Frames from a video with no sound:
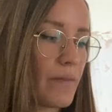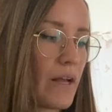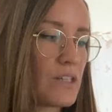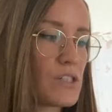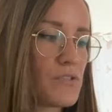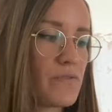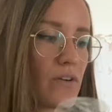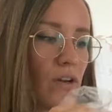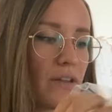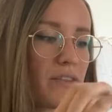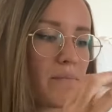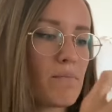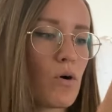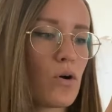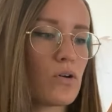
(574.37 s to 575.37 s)
I just feel like
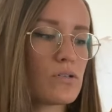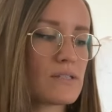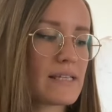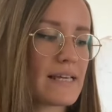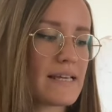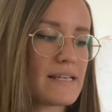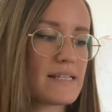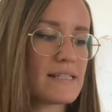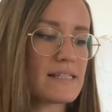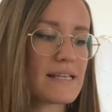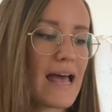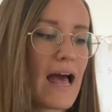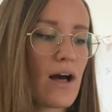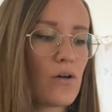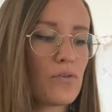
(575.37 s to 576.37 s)
the moss is
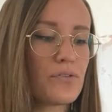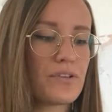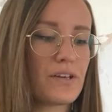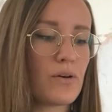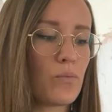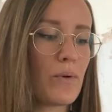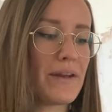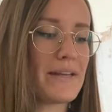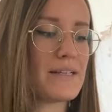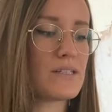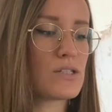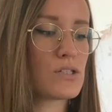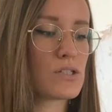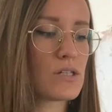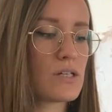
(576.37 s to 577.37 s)
healthier when
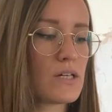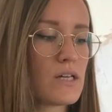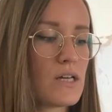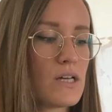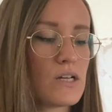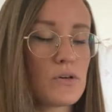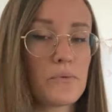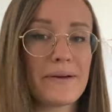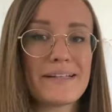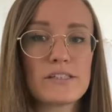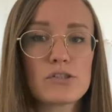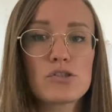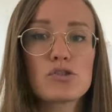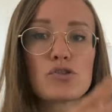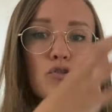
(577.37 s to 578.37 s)
it's
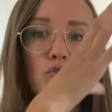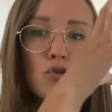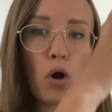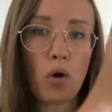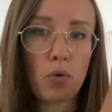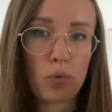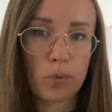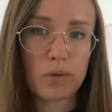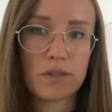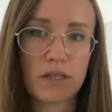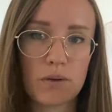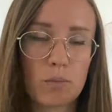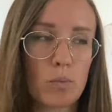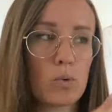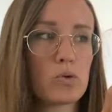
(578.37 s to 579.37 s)
soaked
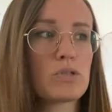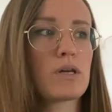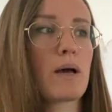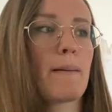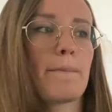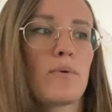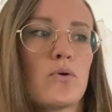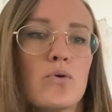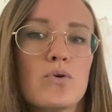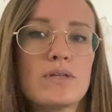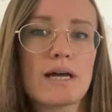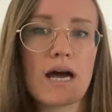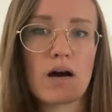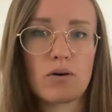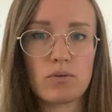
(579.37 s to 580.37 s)
in water, poured
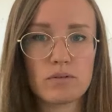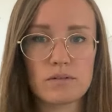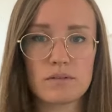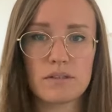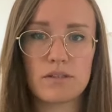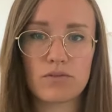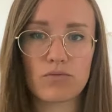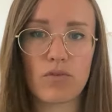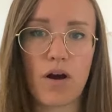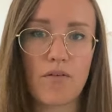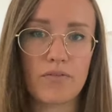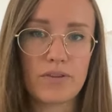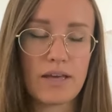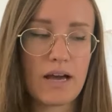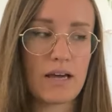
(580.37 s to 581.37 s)
out,
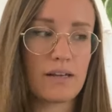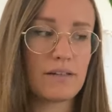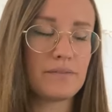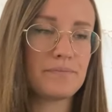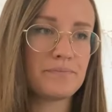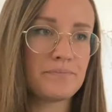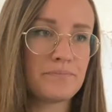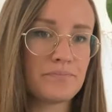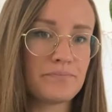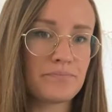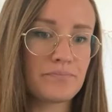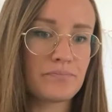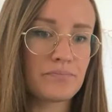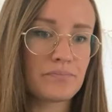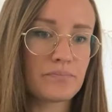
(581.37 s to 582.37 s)
rather than,
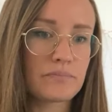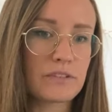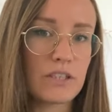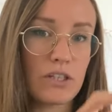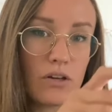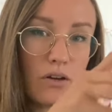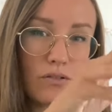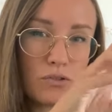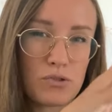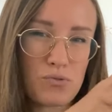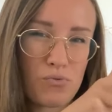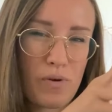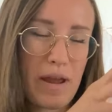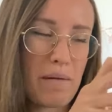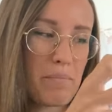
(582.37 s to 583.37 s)
you know,
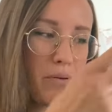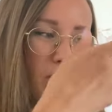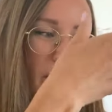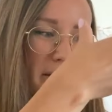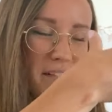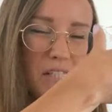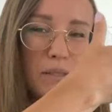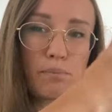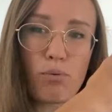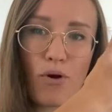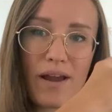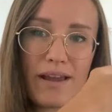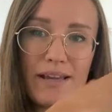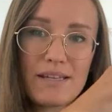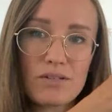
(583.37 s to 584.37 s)
drip, like
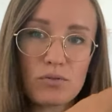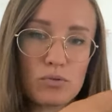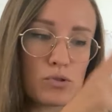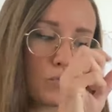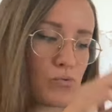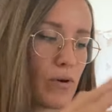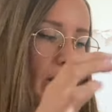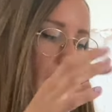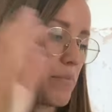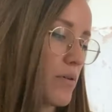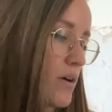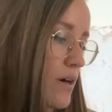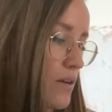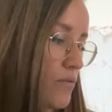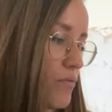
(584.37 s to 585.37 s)
sprayed or drip,
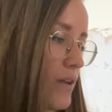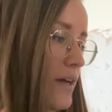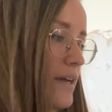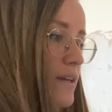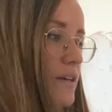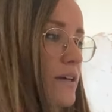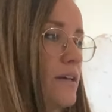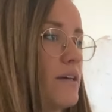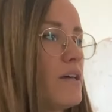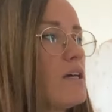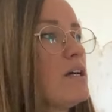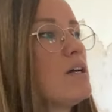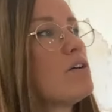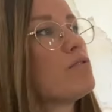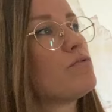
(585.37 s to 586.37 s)
kind of like
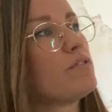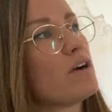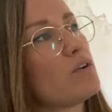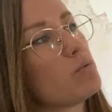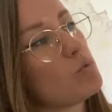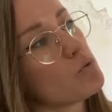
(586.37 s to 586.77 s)
fed